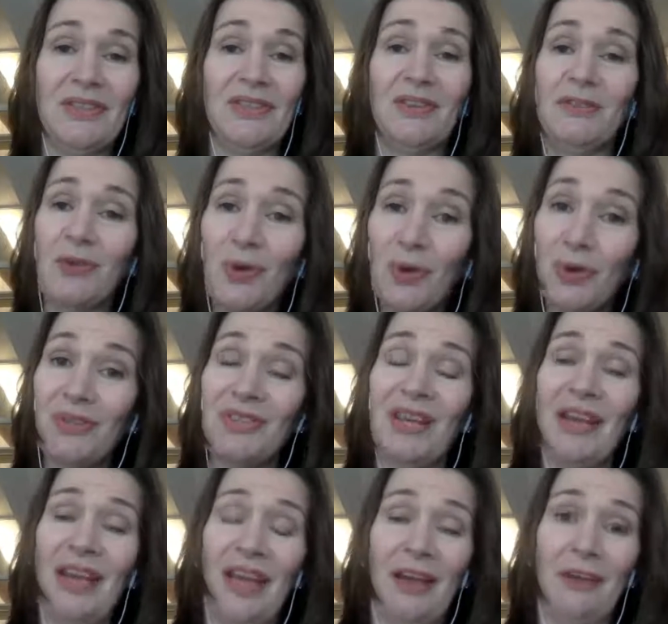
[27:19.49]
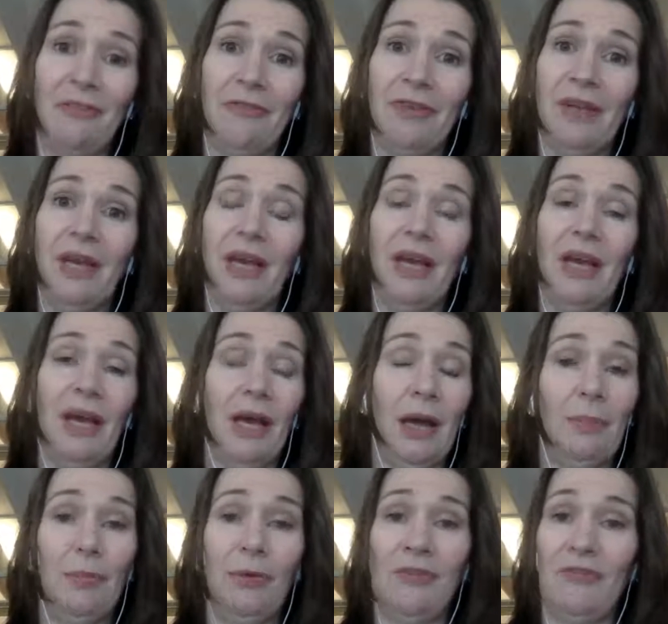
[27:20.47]
So of course they have
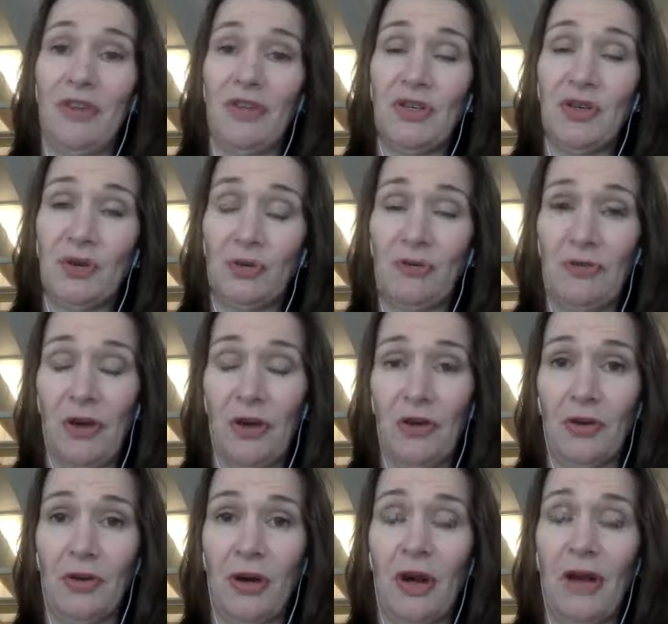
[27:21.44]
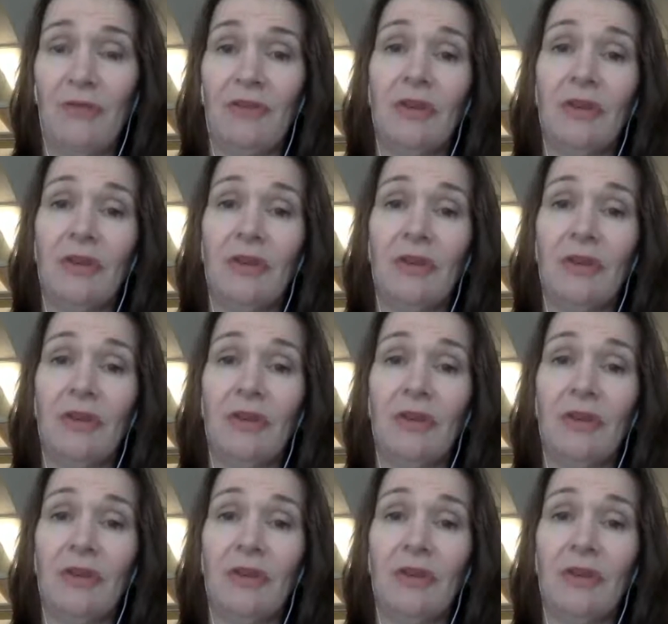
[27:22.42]
a professional photograph,